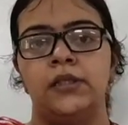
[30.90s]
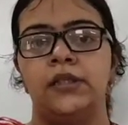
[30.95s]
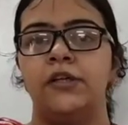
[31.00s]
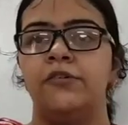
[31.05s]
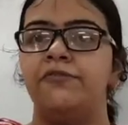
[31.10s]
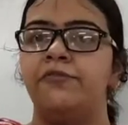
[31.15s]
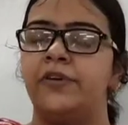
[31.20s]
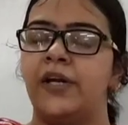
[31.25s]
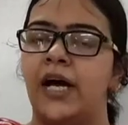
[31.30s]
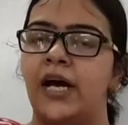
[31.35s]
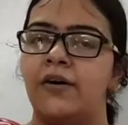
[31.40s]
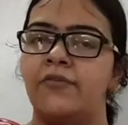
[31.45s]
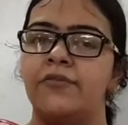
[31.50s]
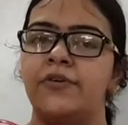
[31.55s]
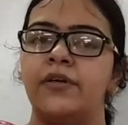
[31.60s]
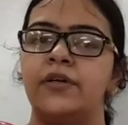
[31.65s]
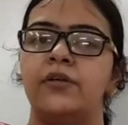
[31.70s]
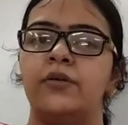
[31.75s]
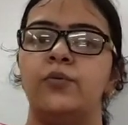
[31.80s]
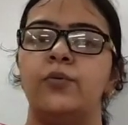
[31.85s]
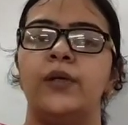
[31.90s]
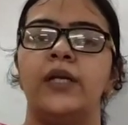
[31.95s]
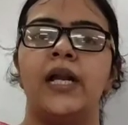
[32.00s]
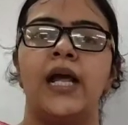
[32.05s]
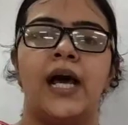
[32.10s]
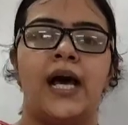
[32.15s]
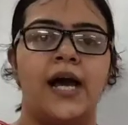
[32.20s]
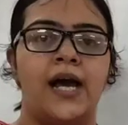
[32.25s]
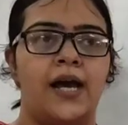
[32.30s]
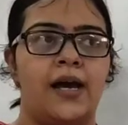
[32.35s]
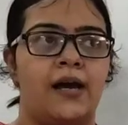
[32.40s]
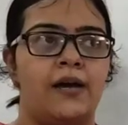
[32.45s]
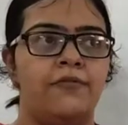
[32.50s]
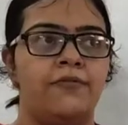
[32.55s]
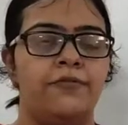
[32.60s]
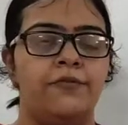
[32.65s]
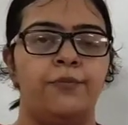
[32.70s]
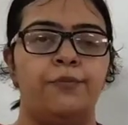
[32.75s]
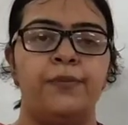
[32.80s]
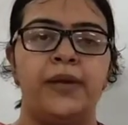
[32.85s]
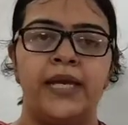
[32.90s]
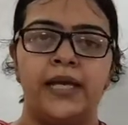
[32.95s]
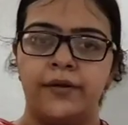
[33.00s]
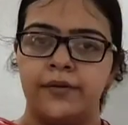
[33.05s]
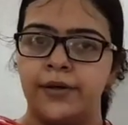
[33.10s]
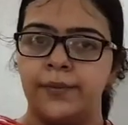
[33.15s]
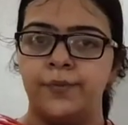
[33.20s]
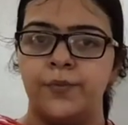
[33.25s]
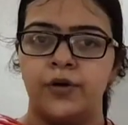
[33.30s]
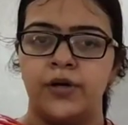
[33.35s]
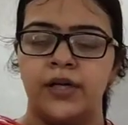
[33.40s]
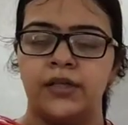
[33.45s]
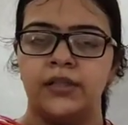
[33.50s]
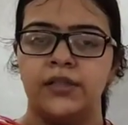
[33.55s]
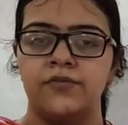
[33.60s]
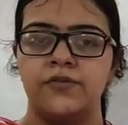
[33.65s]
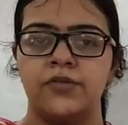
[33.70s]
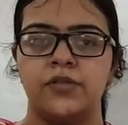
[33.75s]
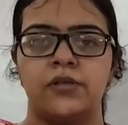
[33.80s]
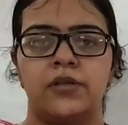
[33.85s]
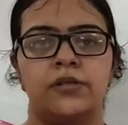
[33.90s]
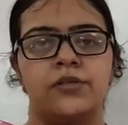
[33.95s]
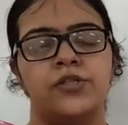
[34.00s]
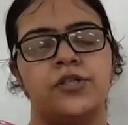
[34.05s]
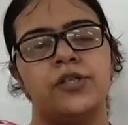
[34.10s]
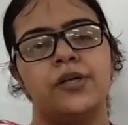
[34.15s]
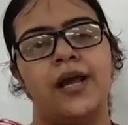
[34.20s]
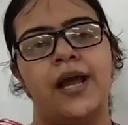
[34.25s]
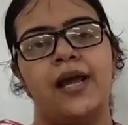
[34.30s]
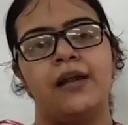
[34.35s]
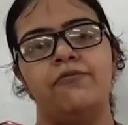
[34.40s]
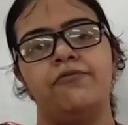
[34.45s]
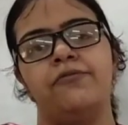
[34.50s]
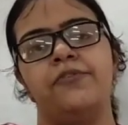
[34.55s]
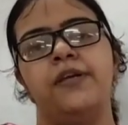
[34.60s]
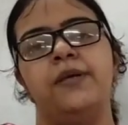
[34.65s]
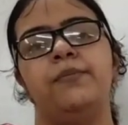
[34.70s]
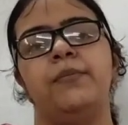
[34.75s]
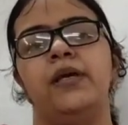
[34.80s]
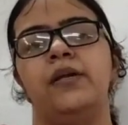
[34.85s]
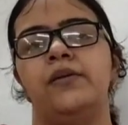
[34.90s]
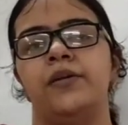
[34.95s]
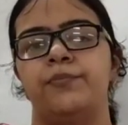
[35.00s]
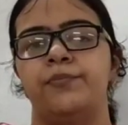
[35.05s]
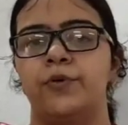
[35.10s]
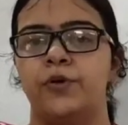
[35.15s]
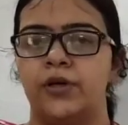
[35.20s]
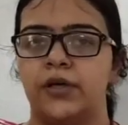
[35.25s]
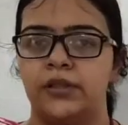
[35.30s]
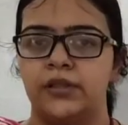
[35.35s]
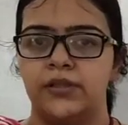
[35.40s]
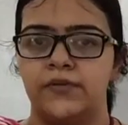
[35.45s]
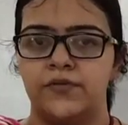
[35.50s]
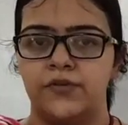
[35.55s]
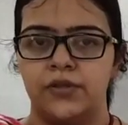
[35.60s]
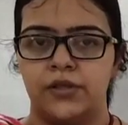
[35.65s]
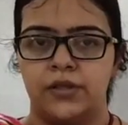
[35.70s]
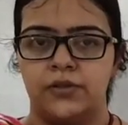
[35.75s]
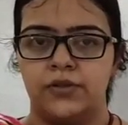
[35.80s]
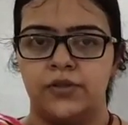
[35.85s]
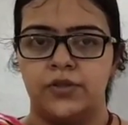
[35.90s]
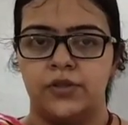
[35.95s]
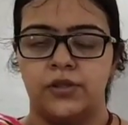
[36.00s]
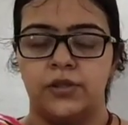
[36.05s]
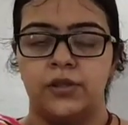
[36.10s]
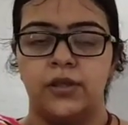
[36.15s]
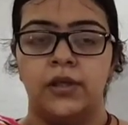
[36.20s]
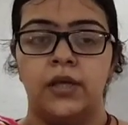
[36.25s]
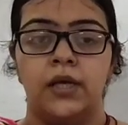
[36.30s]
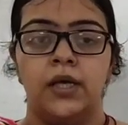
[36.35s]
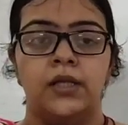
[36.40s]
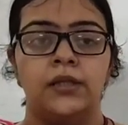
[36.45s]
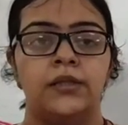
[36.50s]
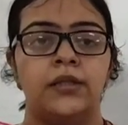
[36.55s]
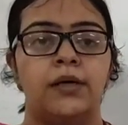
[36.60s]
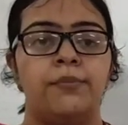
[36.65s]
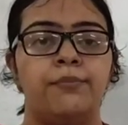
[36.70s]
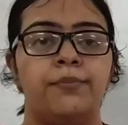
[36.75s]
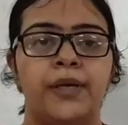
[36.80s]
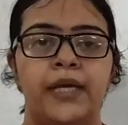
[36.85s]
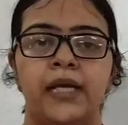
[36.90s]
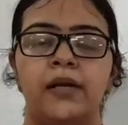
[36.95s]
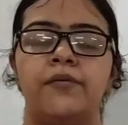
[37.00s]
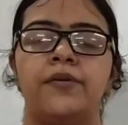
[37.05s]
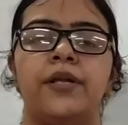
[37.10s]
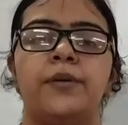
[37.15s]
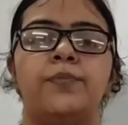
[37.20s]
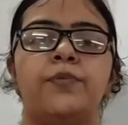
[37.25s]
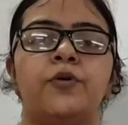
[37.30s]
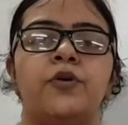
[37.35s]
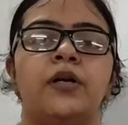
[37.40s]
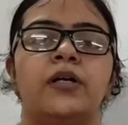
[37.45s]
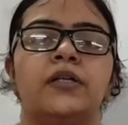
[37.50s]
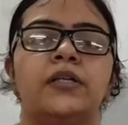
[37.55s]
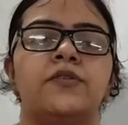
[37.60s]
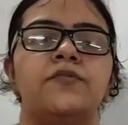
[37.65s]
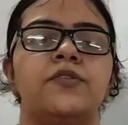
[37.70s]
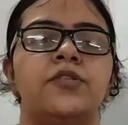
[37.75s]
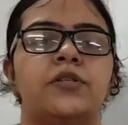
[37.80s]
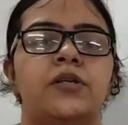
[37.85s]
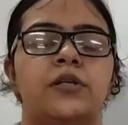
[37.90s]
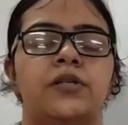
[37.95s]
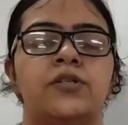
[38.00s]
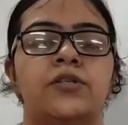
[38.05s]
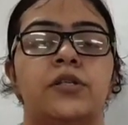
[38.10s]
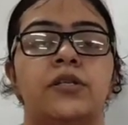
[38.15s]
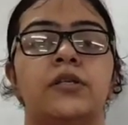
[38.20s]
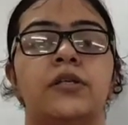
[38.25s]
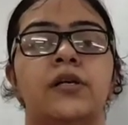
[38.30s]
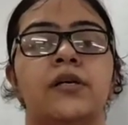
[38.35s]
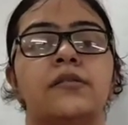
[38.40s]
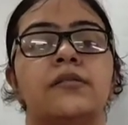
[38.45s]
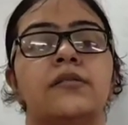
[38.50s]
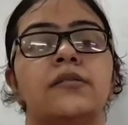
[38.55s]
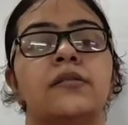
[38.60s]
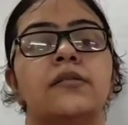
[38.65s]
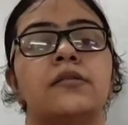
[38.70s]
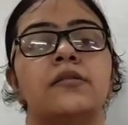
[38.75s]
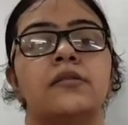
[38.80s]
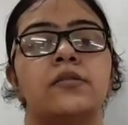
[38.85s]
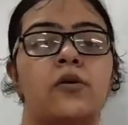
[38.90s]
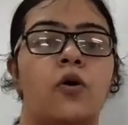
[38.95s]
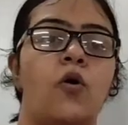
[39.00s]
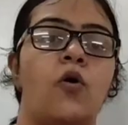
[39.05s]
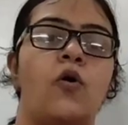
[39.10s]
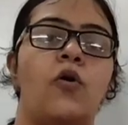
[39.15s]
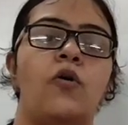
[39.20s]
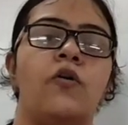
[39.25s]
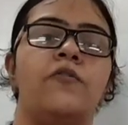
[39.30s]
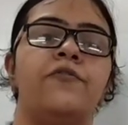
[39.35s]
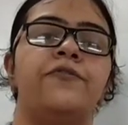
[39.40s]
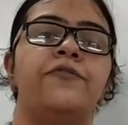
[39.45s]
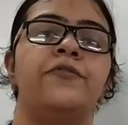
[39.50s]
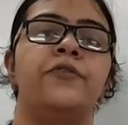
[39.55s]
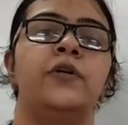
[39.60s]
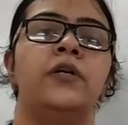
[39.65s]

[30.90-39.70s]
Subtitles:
The flower will have male reproductive structure and female reproductive structure. The male reproductive structure consists of